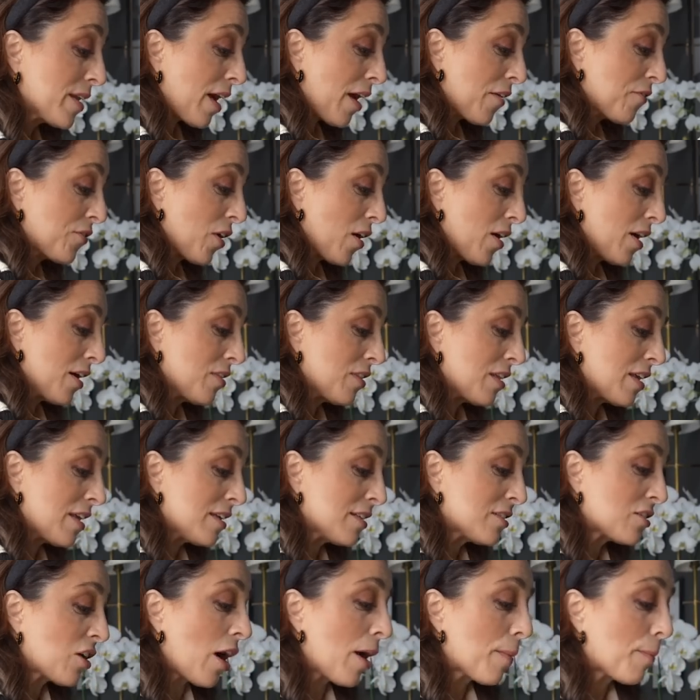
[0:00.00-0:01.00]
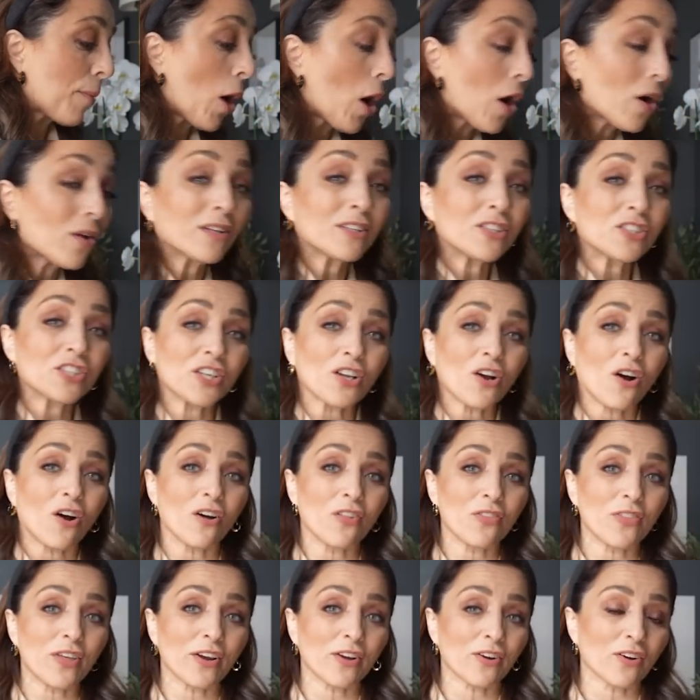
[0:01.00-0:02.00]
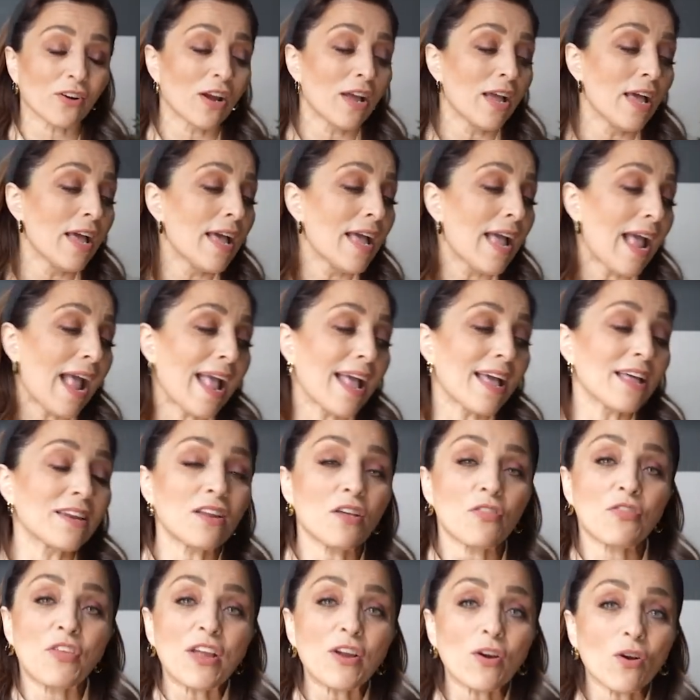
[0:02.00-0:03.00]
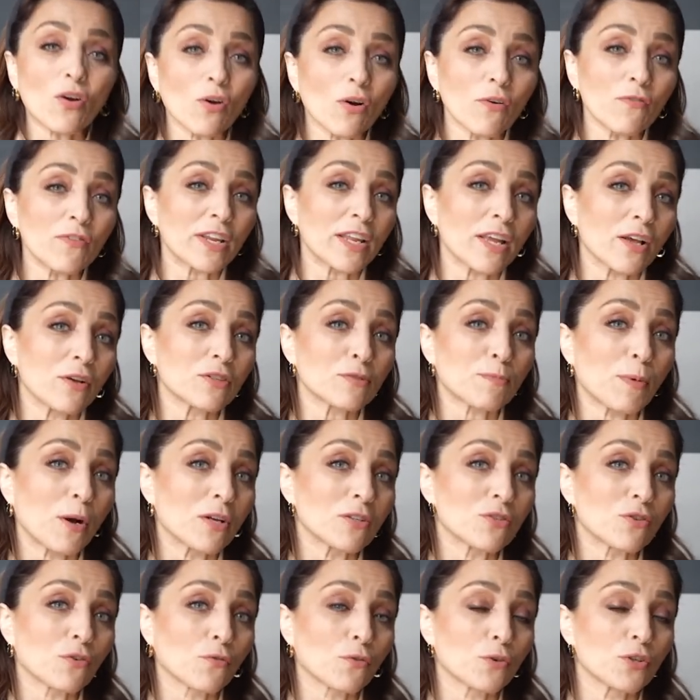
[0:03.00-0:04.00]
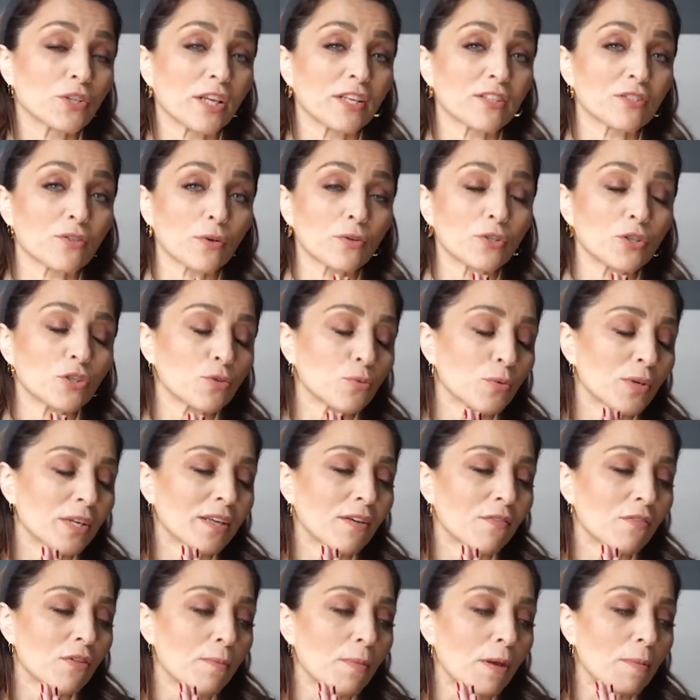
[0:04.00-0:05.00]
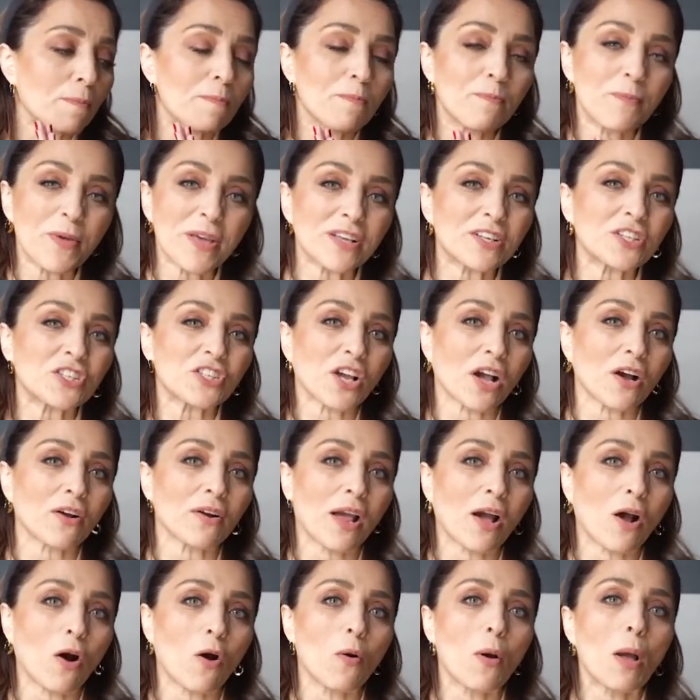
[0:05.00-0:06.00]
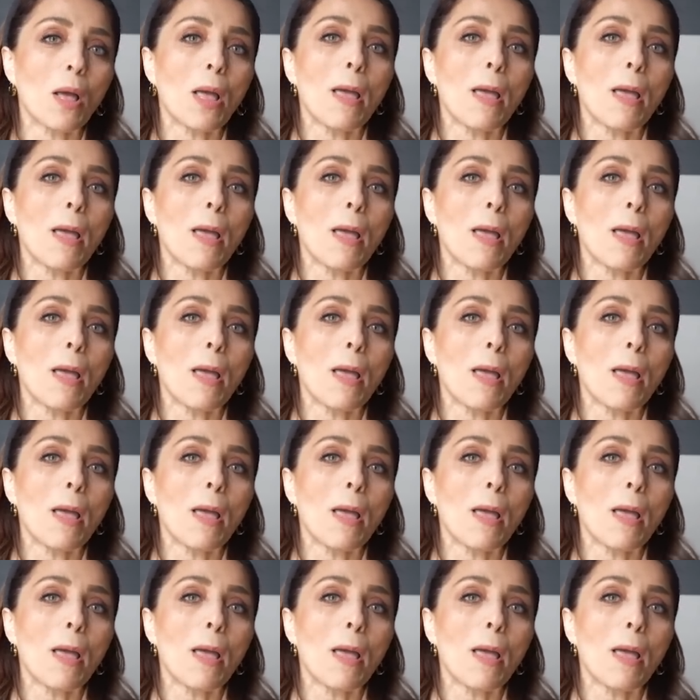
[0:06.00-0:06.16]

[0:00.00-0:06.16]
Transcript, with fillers: I've got the typology on there and they are our video sponsor for today. So I just wanna give them a big shout out